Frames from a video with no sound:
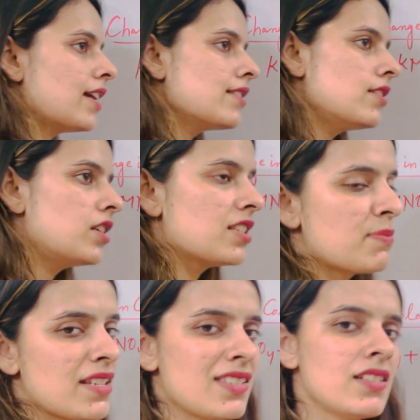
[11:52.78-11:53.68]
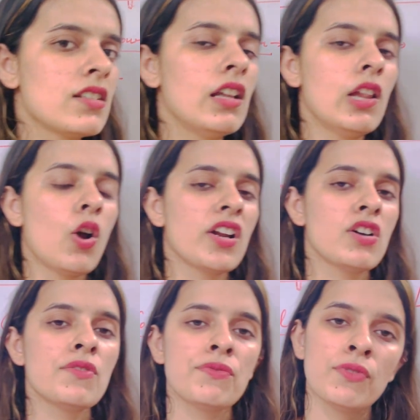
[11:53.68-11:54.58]
acid is present in a lot
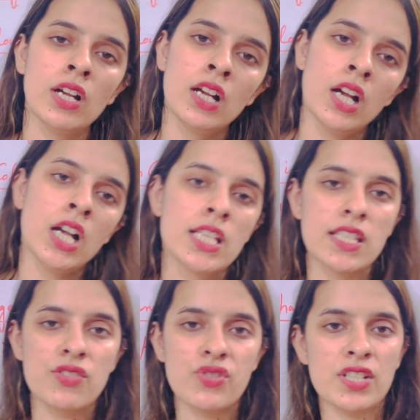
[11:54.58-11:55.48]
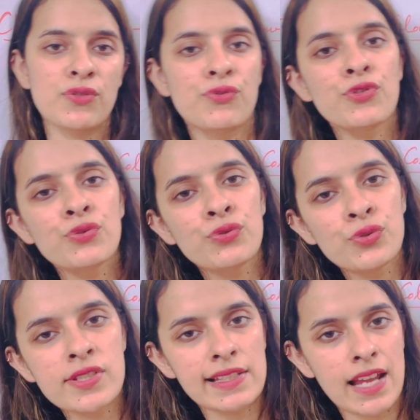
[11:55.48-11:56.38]
of citrus
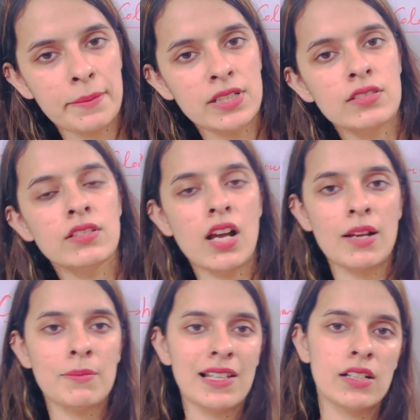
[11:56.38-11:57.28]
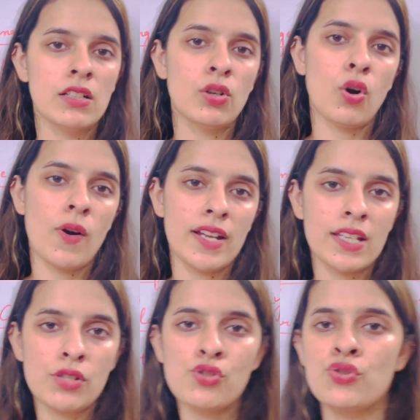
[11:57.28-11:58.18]
fruits, lemon, amla,
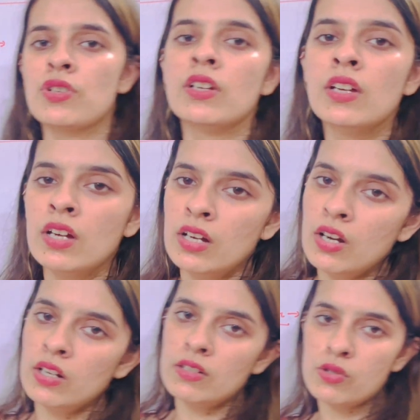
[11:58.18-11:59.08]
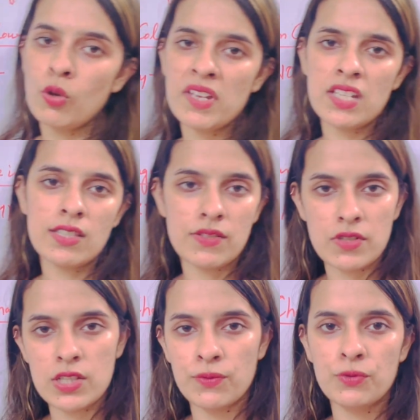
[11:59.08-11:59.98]
orange, so many
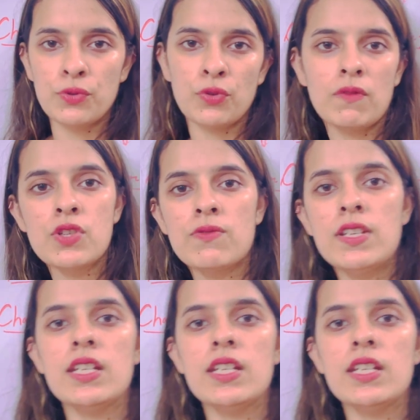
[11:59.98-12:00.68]
citrus food from which we